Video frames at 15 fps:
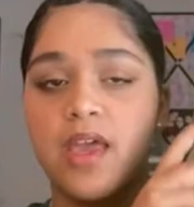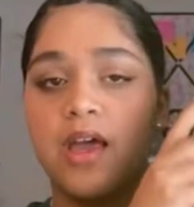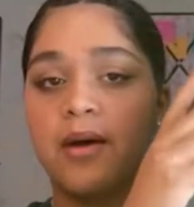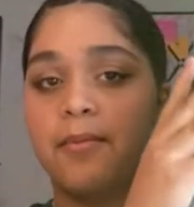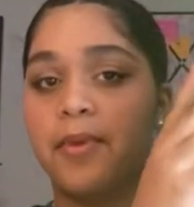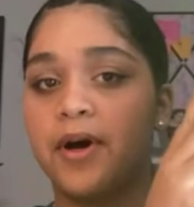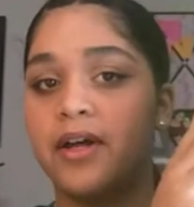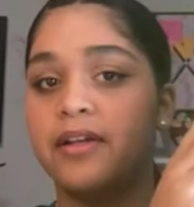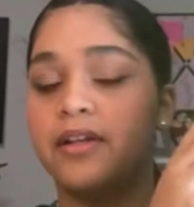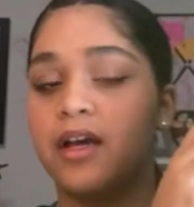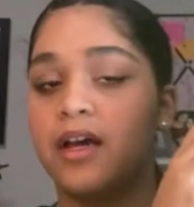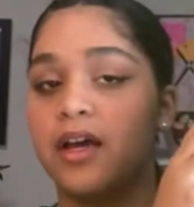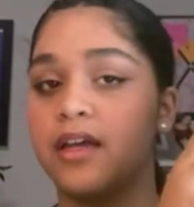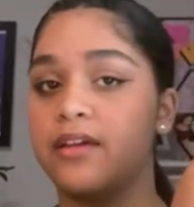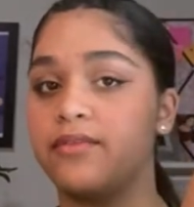But
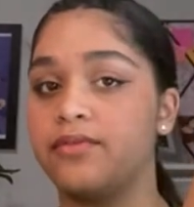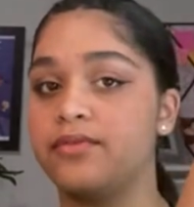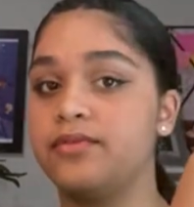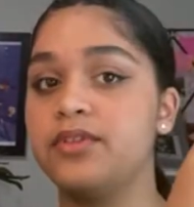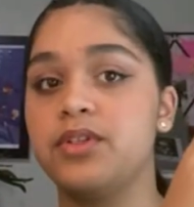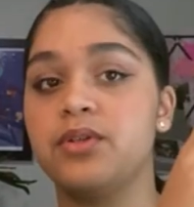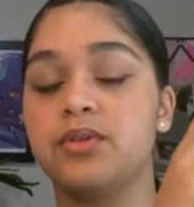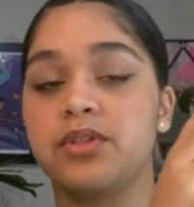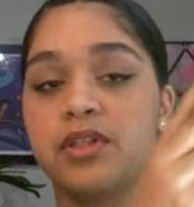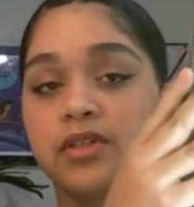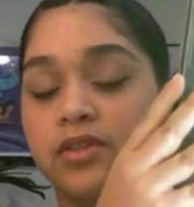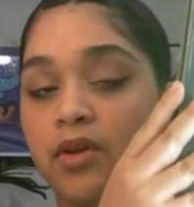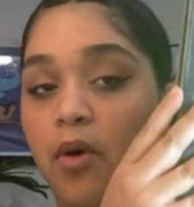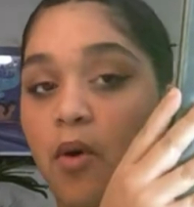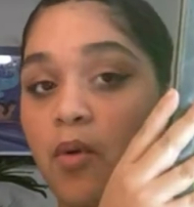I've used this
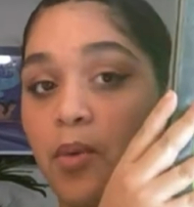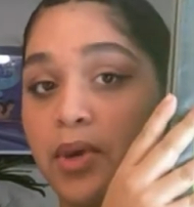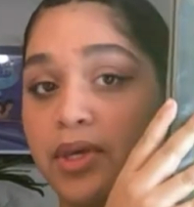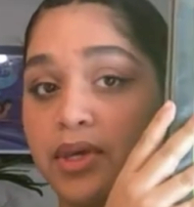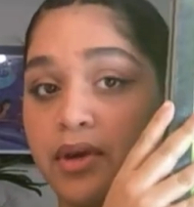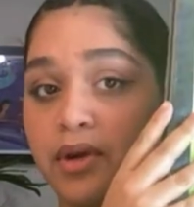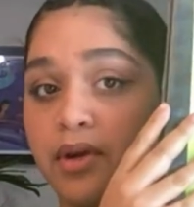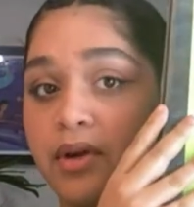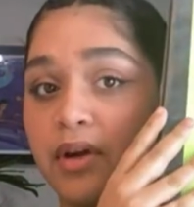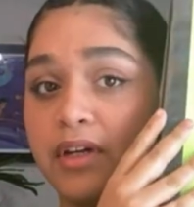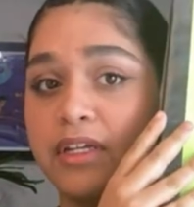the whole year.